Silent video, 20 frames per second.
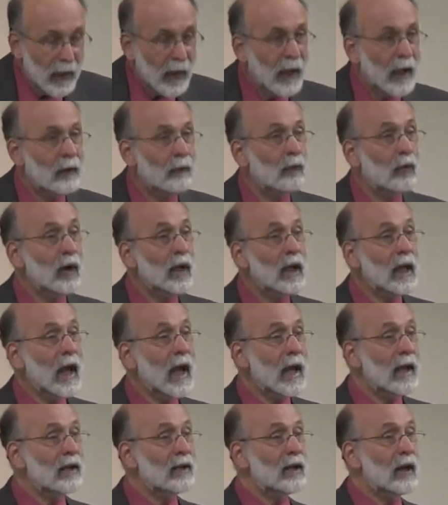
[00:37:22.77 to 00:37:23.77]
And we
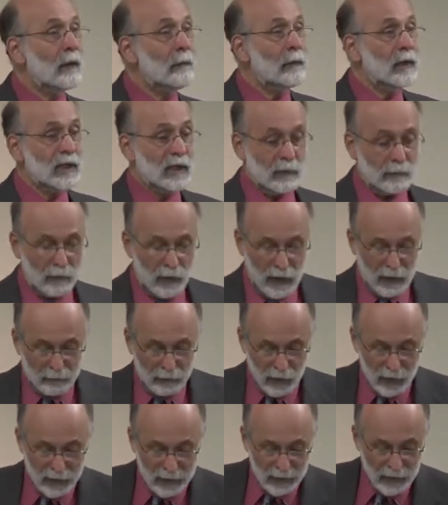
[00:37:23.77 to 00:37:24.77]
end up as a
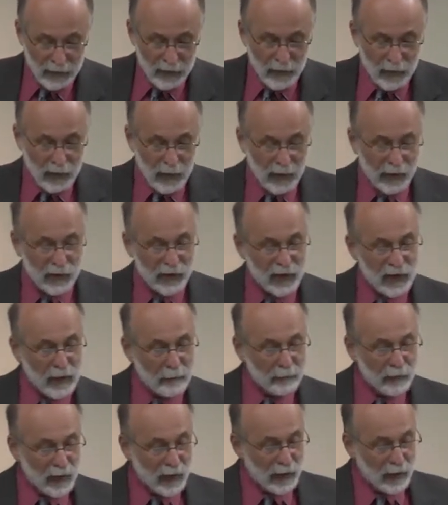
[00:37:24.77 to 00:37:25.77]
public
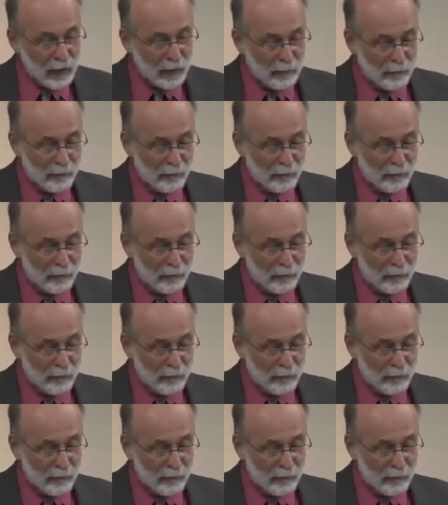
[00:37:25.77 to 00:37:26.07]
accepting